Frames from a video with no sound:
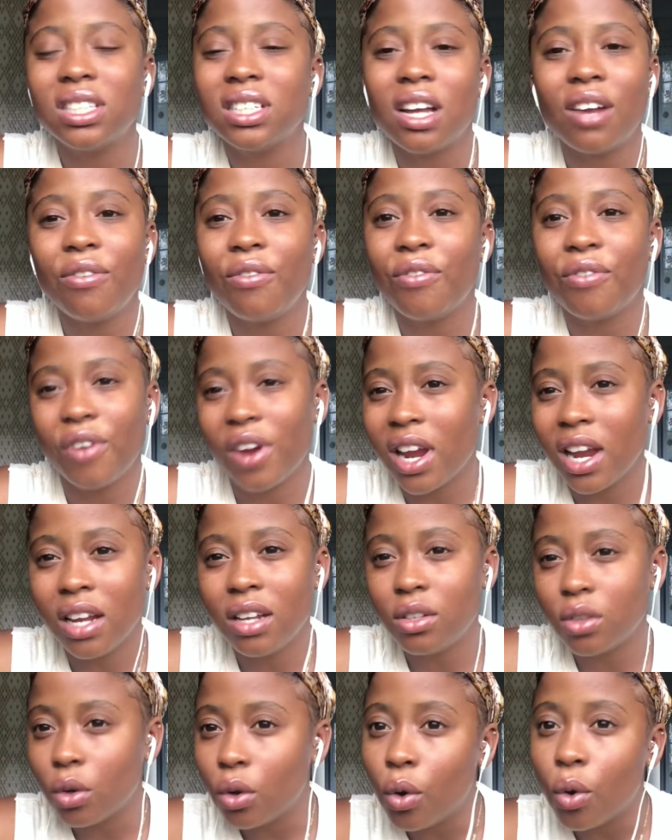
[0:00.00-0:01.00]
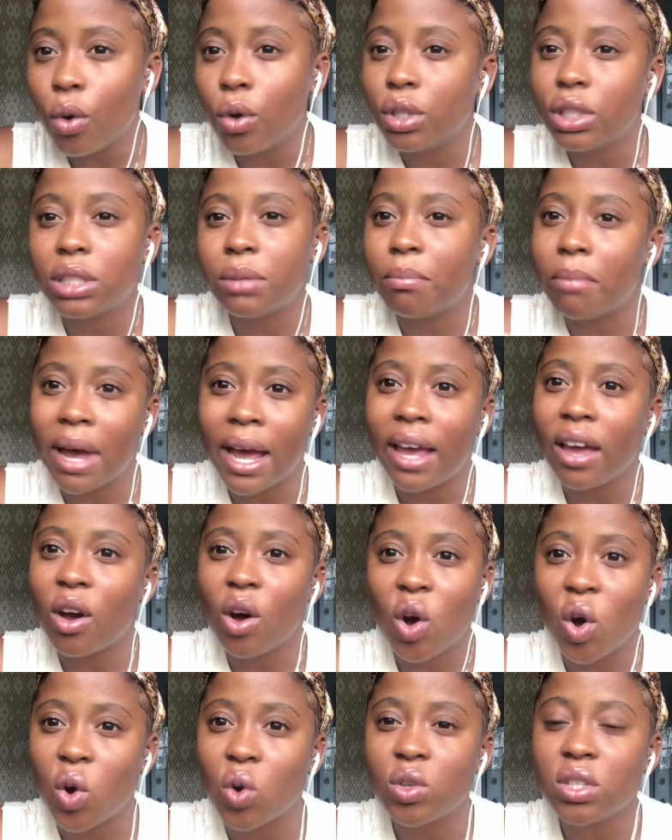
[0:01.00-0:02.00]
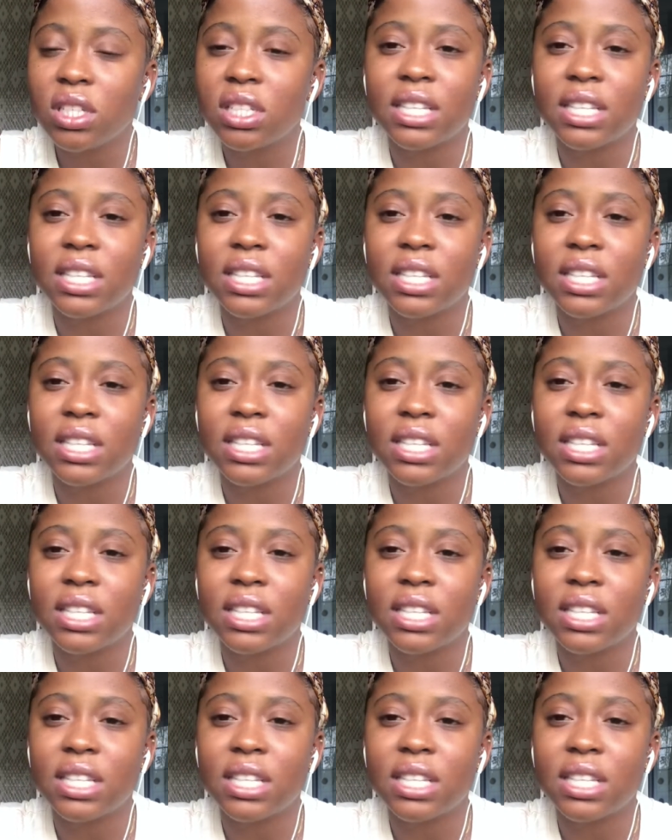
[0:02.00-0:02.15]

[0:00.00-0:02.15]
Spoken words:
afraid to go to my house.